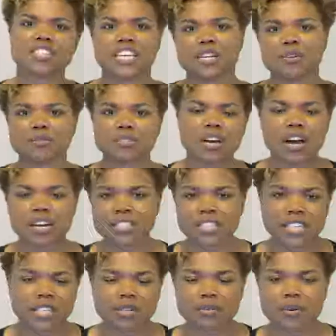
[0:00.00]
They don't talk to
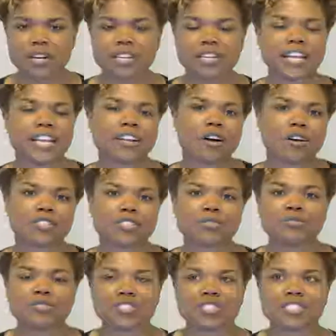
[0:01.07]
anyone, and
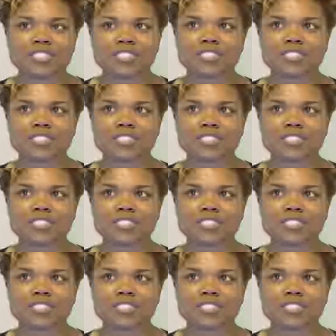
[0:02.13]
also just